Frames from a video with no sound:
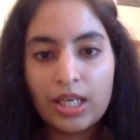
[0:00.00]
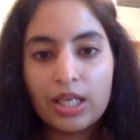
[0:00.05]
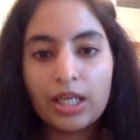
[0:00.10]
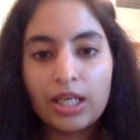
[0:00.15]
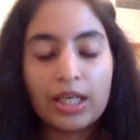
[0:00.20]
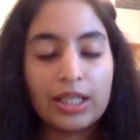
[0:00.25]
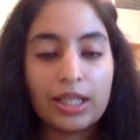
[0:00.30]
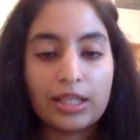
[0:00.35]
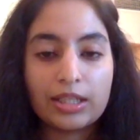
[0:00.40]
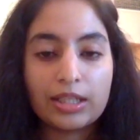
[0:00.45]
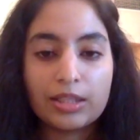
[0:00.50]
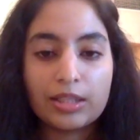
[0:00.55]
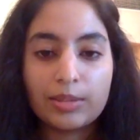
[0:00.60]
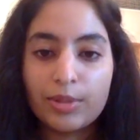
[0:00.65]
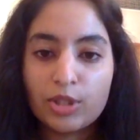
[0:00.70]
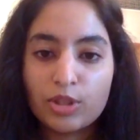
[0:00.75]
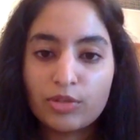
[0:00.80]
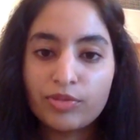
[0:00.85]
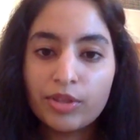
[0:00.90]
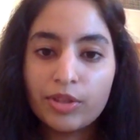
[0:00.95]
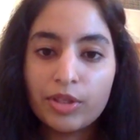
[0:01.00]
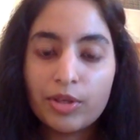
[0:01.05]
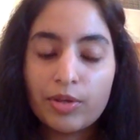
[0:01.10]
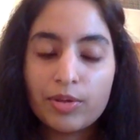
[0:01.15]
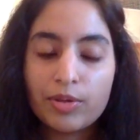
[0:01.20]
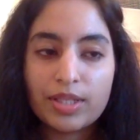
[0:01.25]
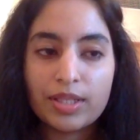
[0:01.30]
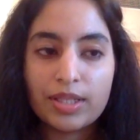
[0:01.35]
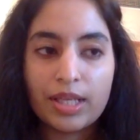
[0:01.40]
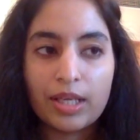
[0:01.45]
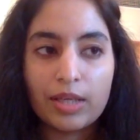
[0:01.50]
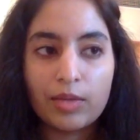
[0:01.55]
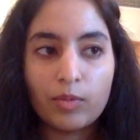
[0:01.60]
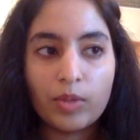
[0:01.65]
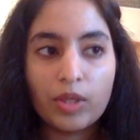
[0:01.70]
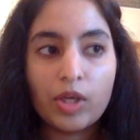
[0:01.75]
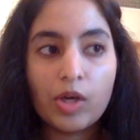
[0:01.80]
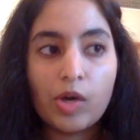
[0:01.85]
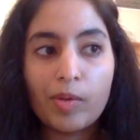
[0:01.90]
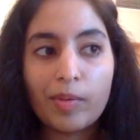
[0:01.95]
collect a bunch of photos, and then
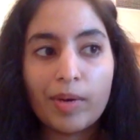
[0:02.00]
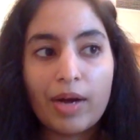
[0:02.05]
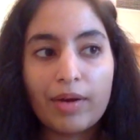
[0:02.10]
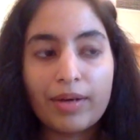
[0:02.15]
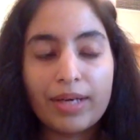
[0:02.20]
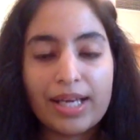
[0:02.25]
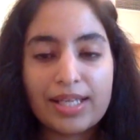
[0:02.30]
we go around